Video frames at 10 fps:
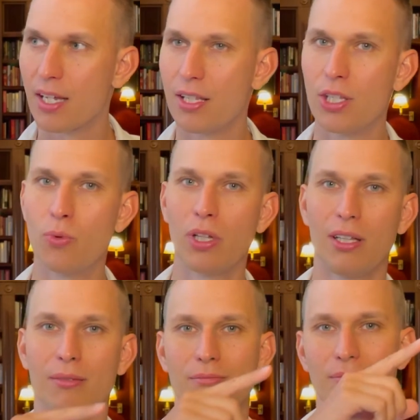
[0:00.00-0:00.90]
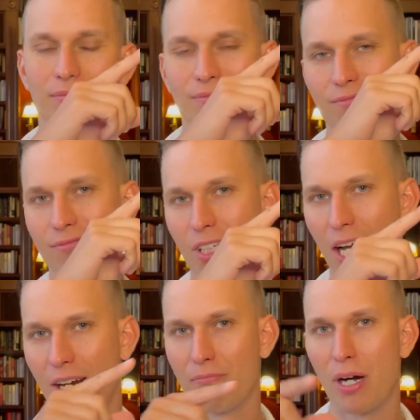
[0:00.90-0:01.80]
you will
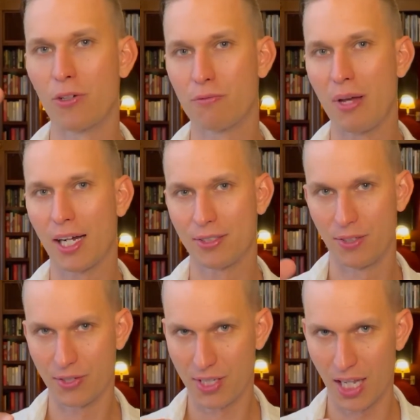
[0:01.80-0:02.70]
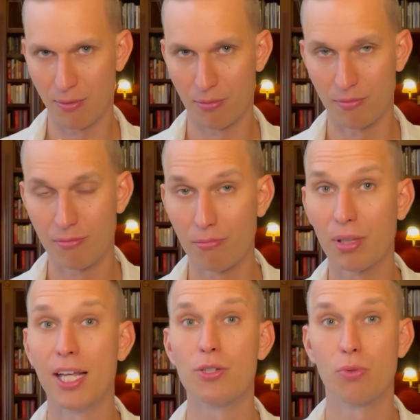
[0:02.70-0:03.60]
kind of bounce back to the same
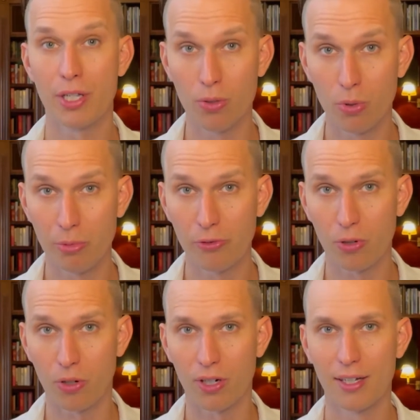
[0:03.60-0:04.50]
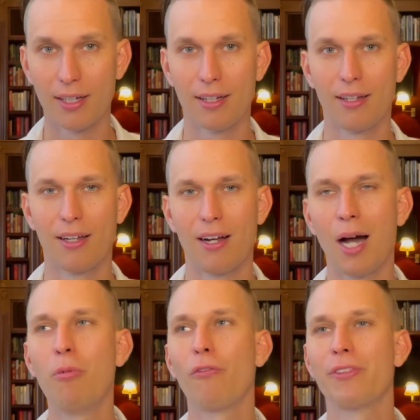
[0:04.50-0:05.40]
place where you were before.
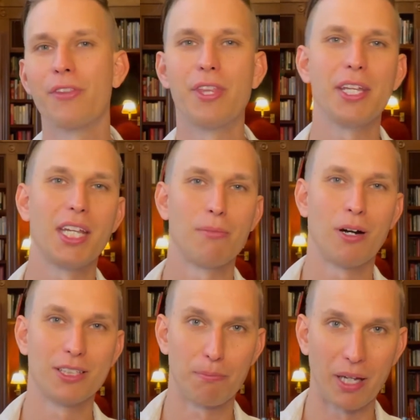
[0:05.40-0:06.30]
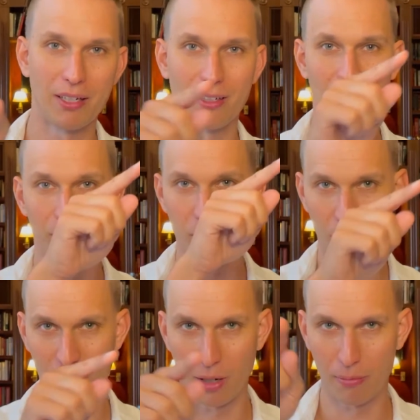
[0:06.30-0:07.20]
I'm often thinking about a pendulum
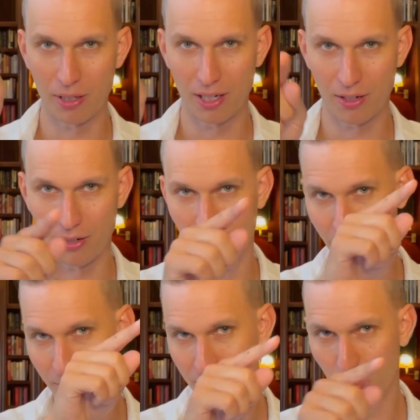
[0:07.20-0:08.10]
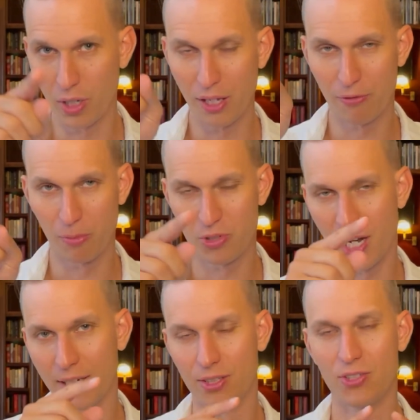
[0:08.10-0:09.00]
going up and down or swinging from
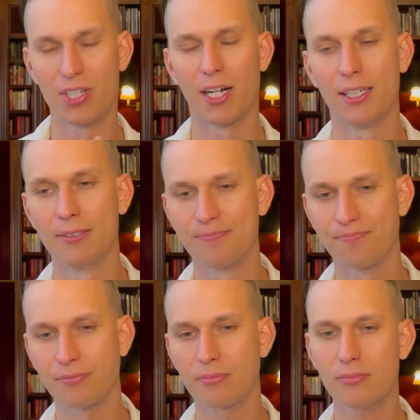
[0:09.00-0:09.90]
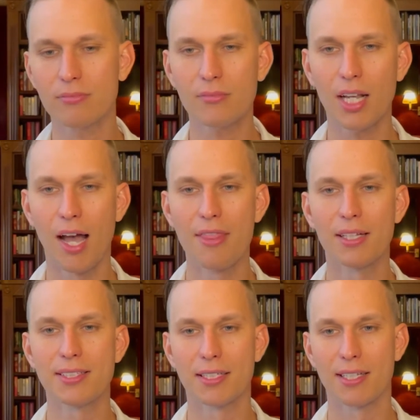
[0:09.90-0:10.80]
side to side, and
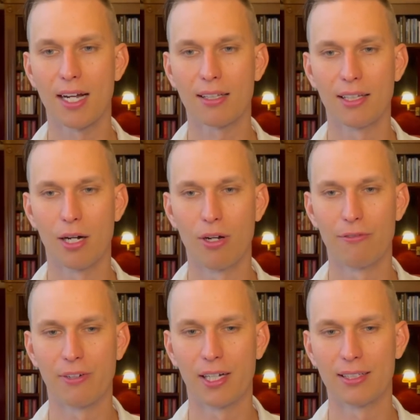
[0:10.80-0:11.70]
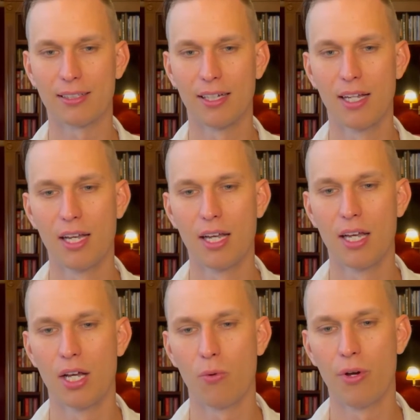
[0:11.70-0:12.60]
that's exactly how I felt
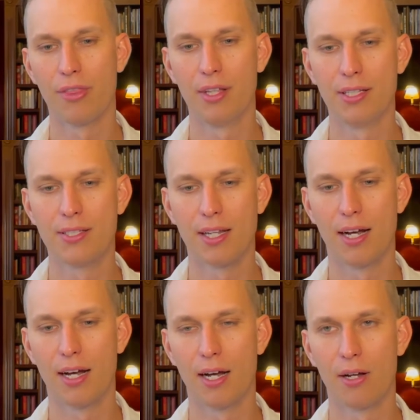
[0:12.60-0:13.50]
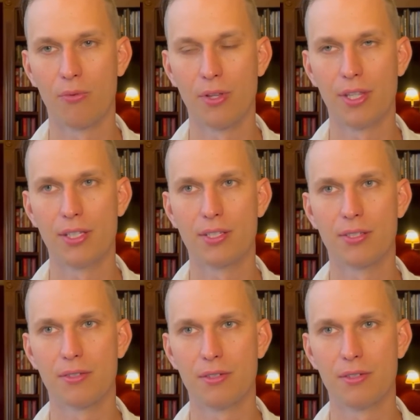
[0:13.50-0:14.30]
with this